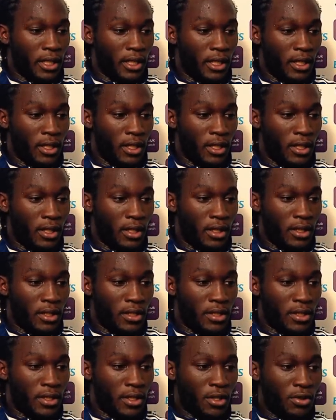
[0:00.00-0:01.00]
Uh,
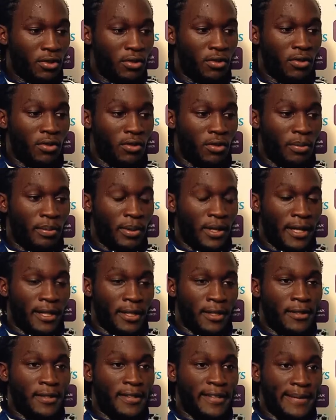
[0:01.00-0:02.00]
it's good to play
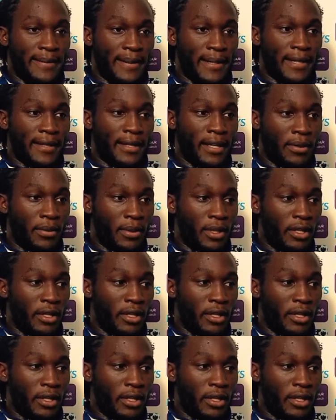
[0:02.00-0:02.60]
the team like that,